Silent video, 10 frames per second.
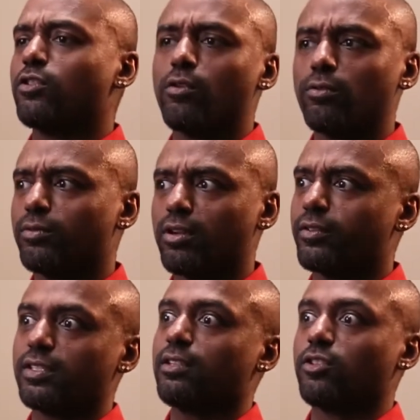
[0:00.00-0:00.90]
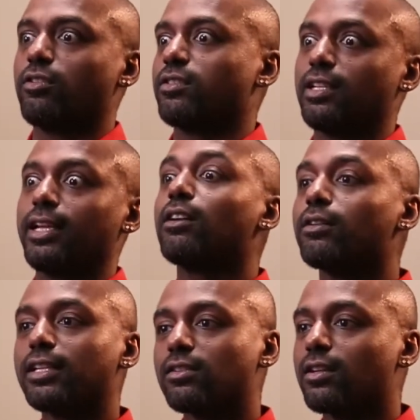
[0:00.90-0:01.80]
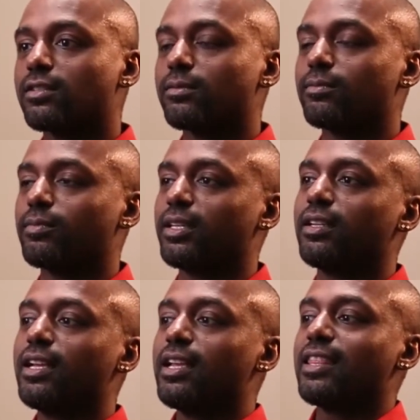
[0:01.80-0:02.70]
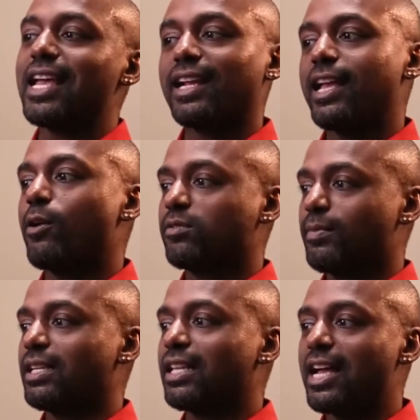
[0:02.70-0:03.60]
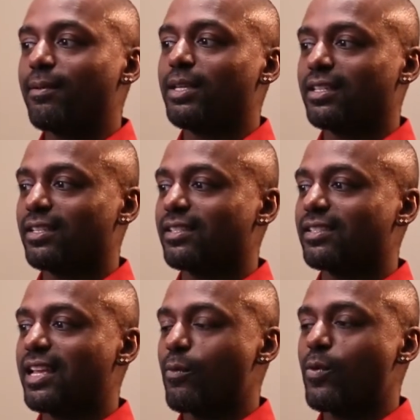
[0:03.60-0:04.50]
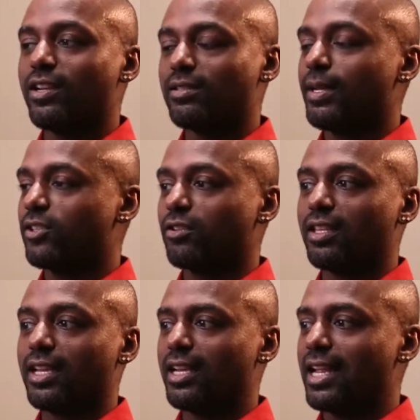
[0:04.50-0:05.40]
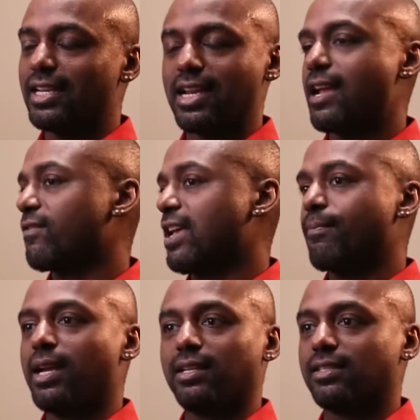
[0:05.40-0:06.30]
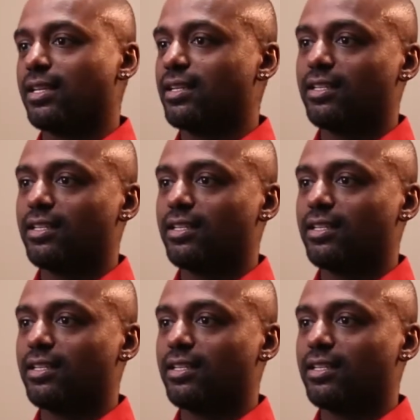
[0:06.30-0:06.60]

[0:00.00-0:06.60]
their tone would all of a sudden turn to like, oh, that's awesome. But that helped me a lot because I wanted to make sure that I didn't have that mindset.